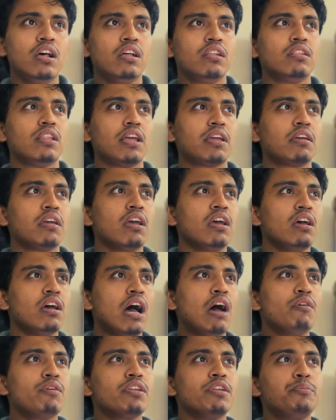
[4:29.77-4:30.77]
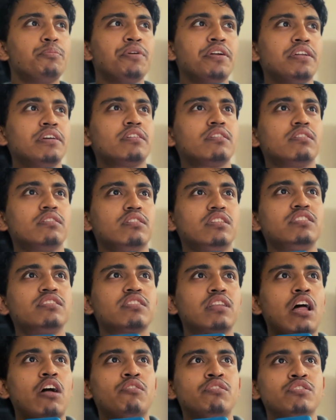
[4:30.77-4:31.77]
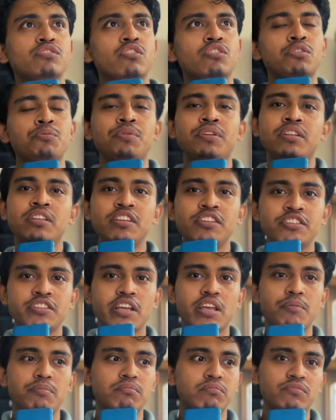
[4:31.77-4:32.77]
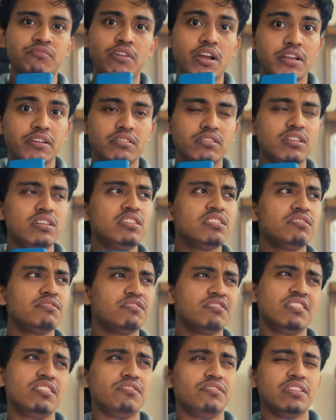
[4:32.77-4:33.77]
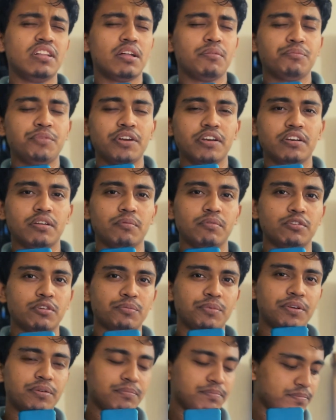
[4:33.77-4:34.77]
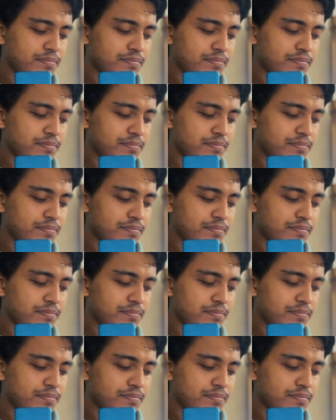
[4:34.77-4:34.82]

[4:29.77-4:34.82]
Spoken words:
Like, how can you predict this cloud is going to be in this shape, right? It's really, really unpredictable to me.